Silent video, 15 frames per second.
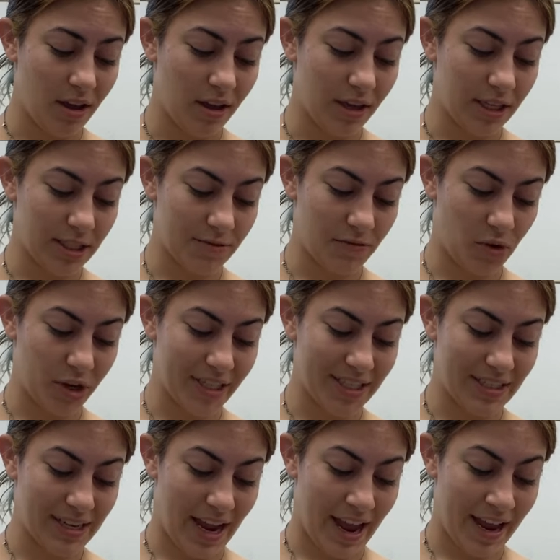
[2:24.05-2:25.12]
His voice
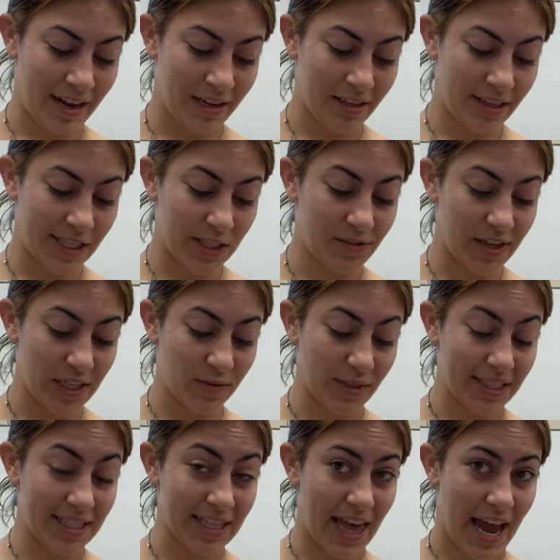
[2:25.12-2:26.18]
died. His face
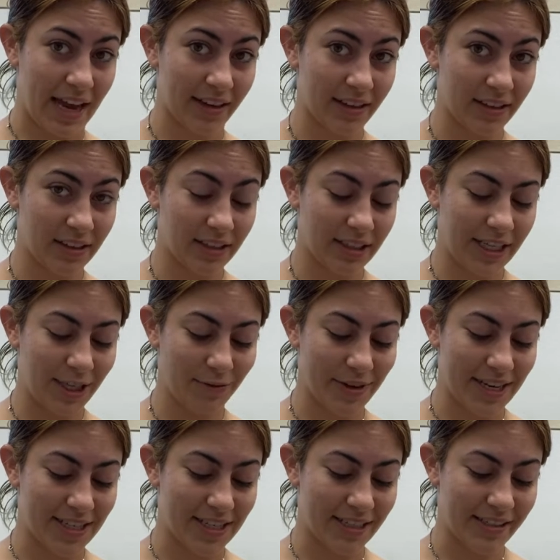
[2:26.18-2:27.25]
went slack. He
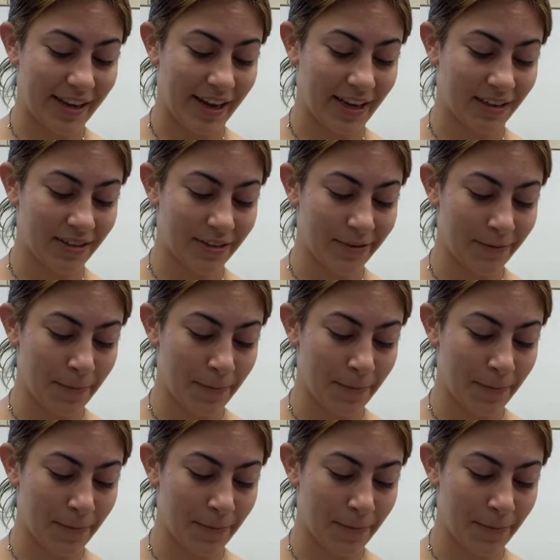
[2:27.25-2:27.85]
raised his hand.